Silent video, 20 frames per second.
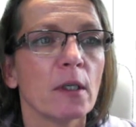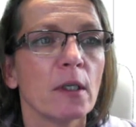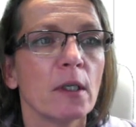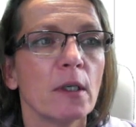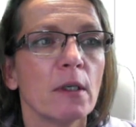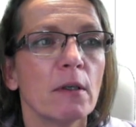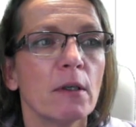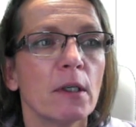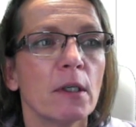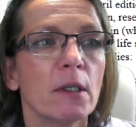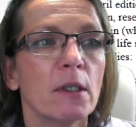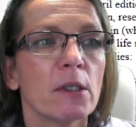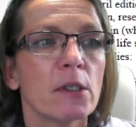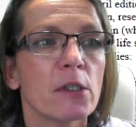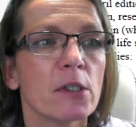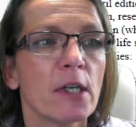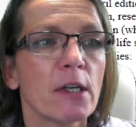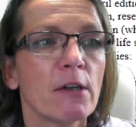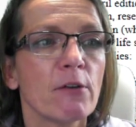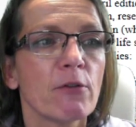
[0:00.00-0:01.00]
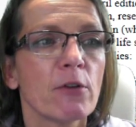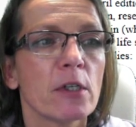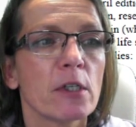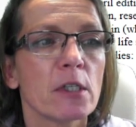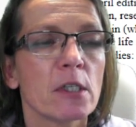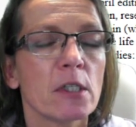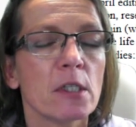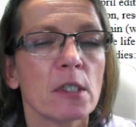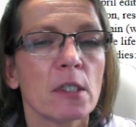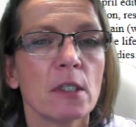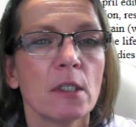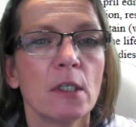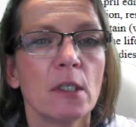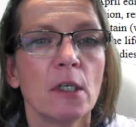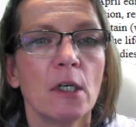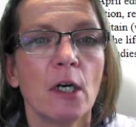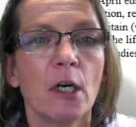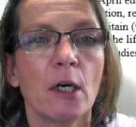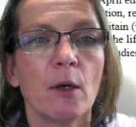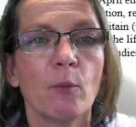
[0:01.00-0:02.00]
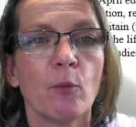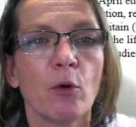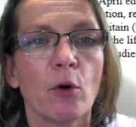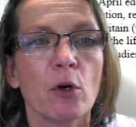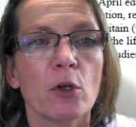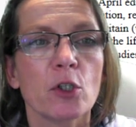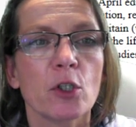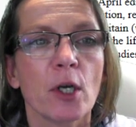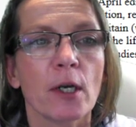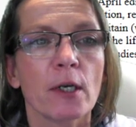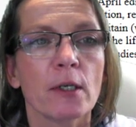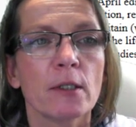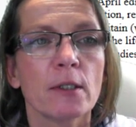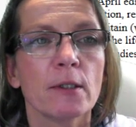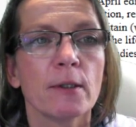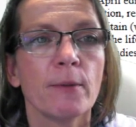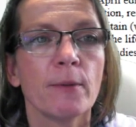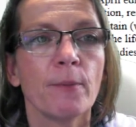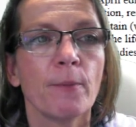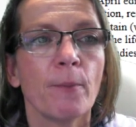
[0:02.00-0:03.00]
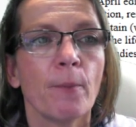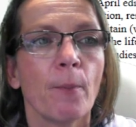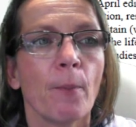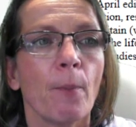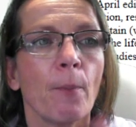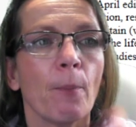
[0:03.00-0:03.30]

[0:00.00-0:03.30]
can save this project.